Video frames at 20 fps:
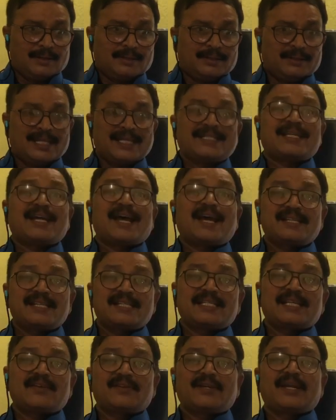the
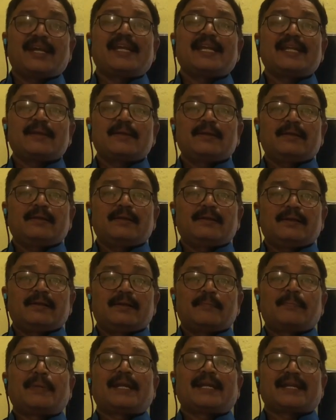chances of getting
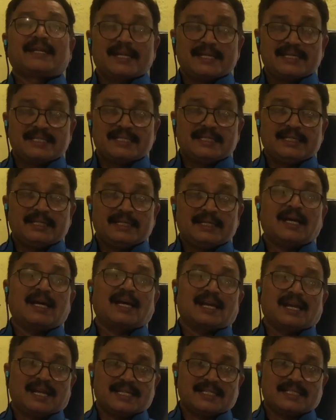pregnancy
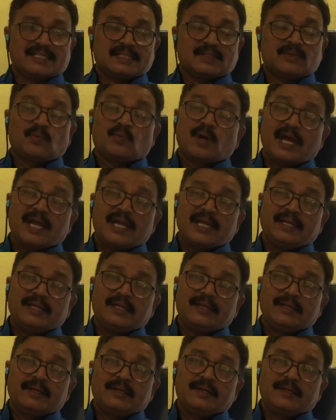are less. Why?
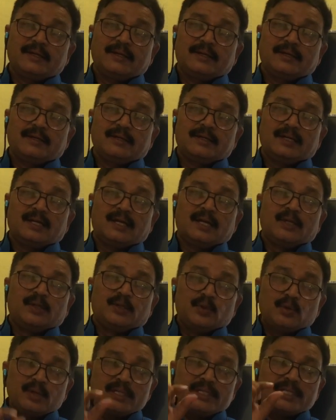
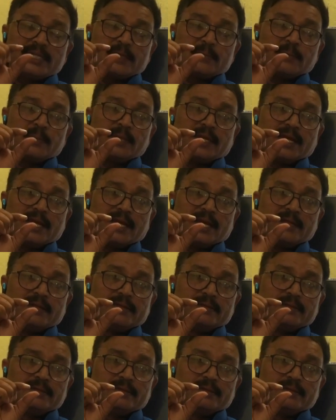During that period,